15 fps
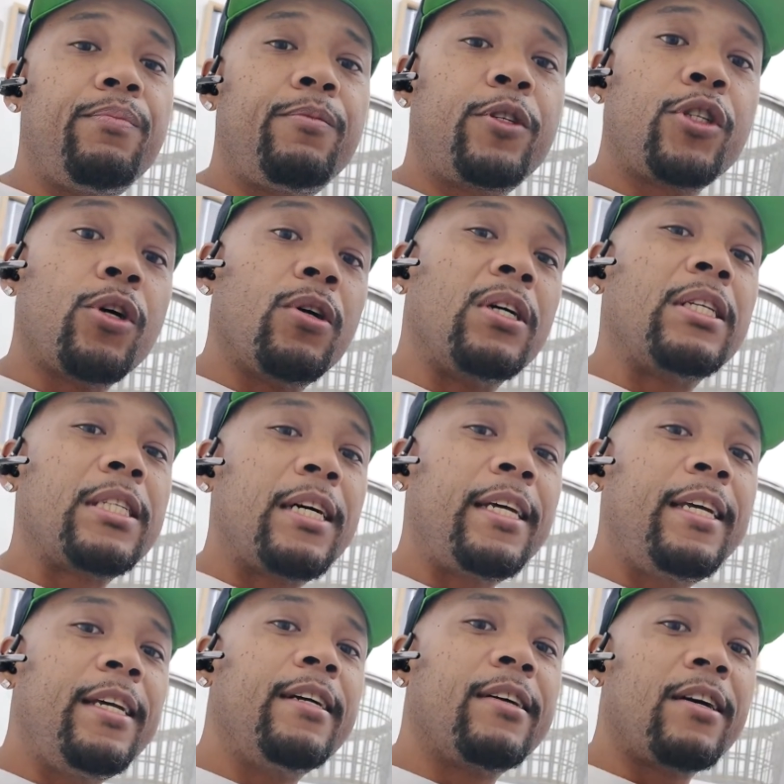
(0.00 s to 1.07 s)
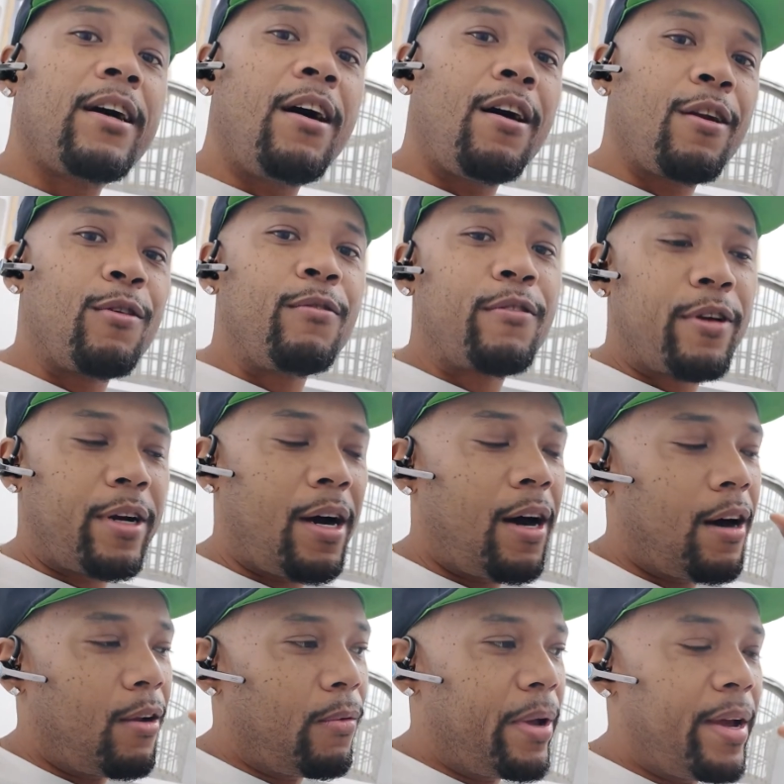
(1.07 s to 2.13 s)
chunks of hair all over the
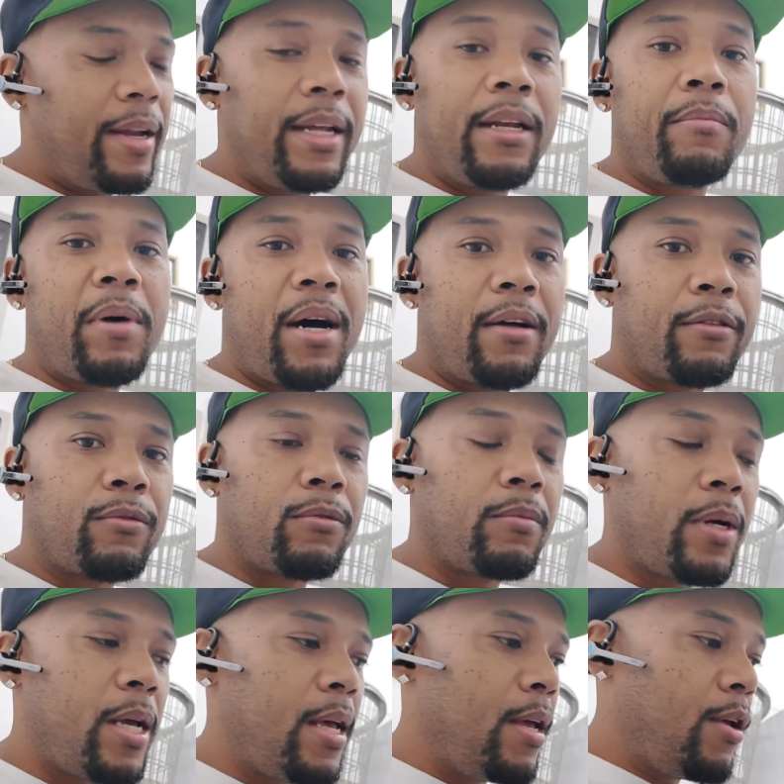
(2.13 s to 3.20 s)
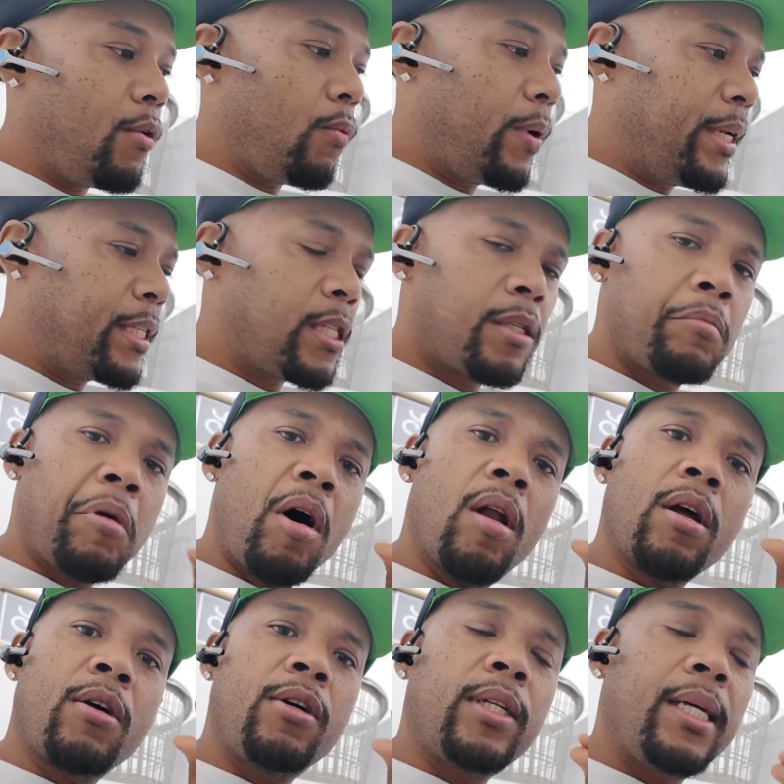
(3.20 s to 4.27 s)
hallway and in the bathroom. When it's
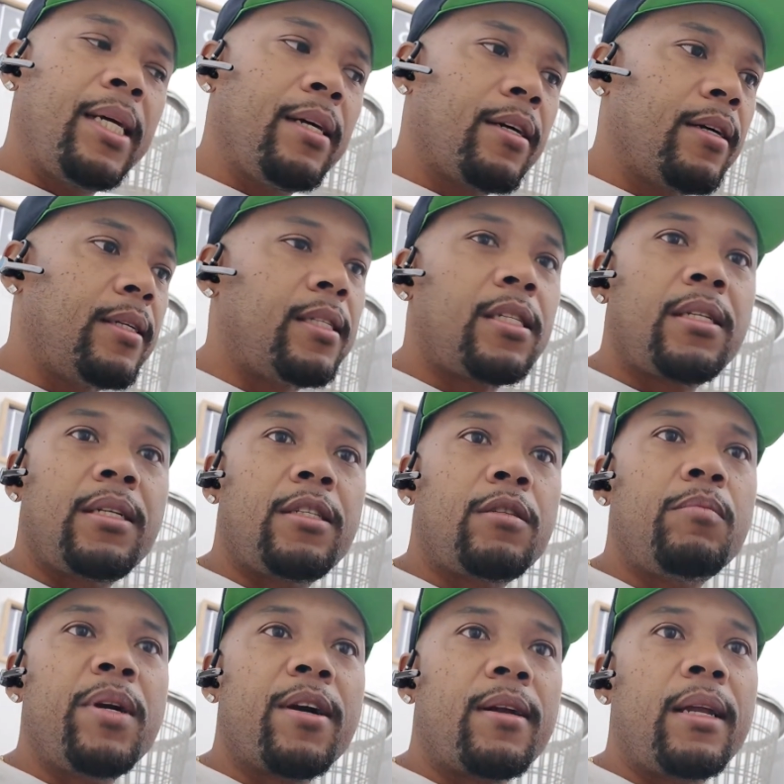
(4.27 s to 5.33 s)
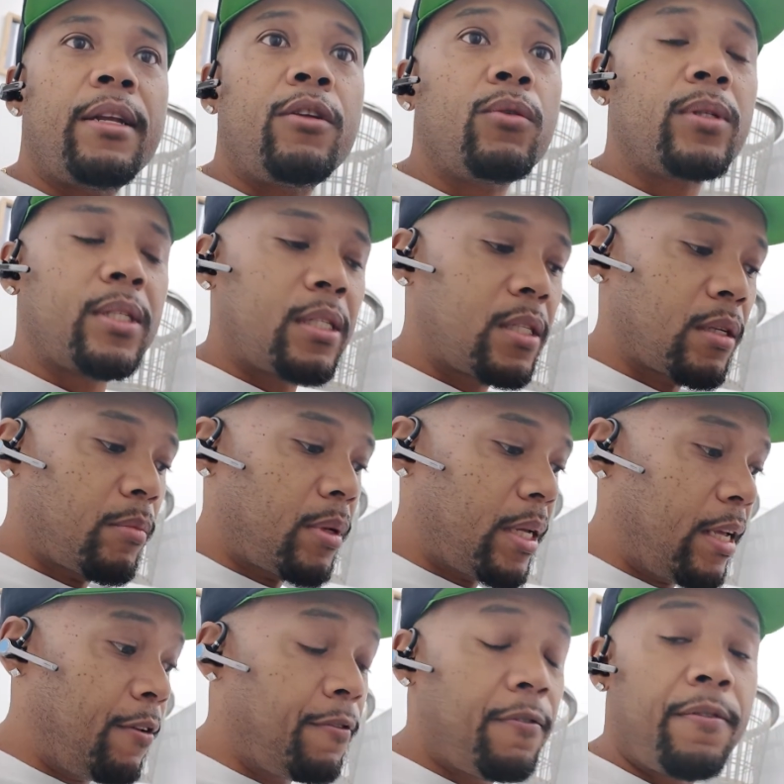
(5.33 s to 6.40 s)
small cut hair, it's barely noticeable,
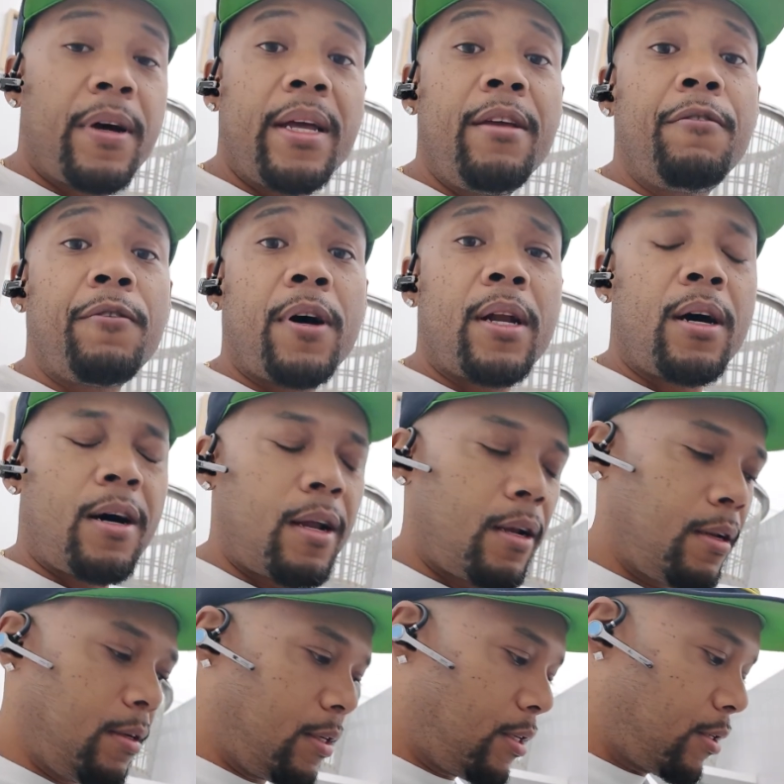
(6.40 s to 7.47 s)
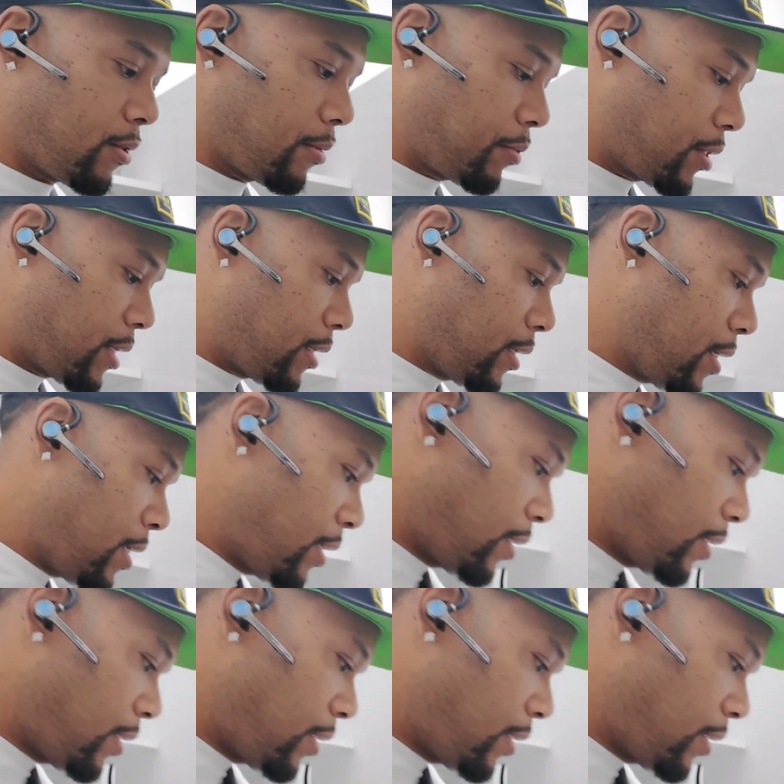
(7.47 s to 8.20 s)
if at all. You know what I'm saying?